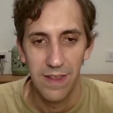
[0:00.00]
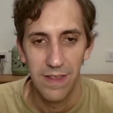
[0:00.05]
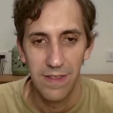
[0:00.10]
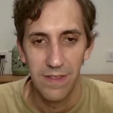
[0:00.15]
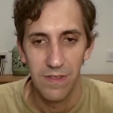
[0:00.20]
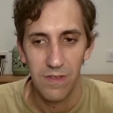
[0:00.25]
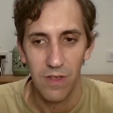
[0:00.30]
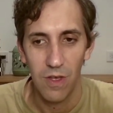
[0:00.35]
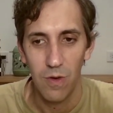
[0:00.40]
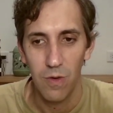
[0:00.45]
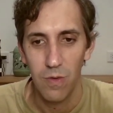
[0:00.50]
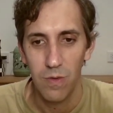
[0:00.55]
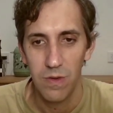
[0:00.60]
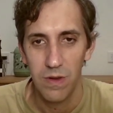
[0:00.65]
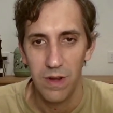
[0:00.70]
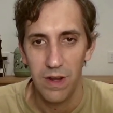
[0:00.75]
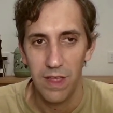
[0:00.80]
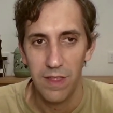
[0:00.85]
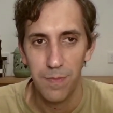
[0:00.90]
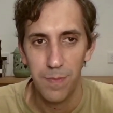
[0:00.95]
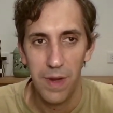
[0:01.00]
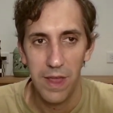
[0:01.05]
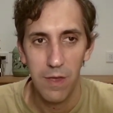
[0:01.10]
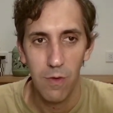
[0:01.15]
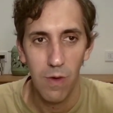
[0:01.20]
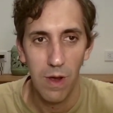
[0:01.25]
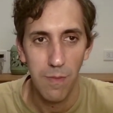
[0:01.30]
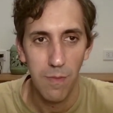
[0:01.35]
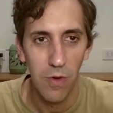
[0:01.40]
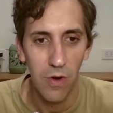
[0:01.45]
So let's play
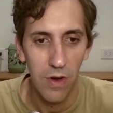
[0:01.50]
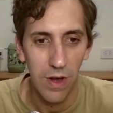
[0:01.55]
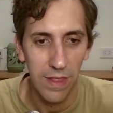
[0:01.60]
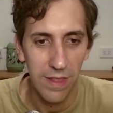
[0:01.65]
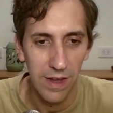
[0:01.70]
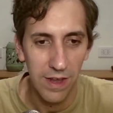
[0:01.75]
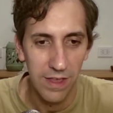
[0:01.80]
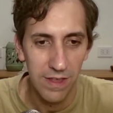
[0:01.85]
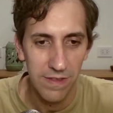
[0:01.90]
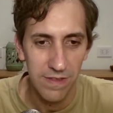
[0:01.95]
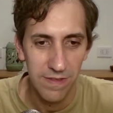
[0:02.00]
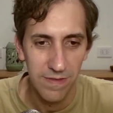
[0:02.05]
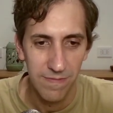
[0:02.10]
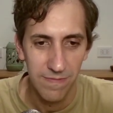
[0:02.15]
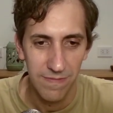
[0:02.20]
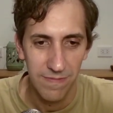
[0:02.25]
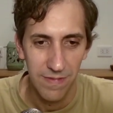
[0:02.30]
one more at least.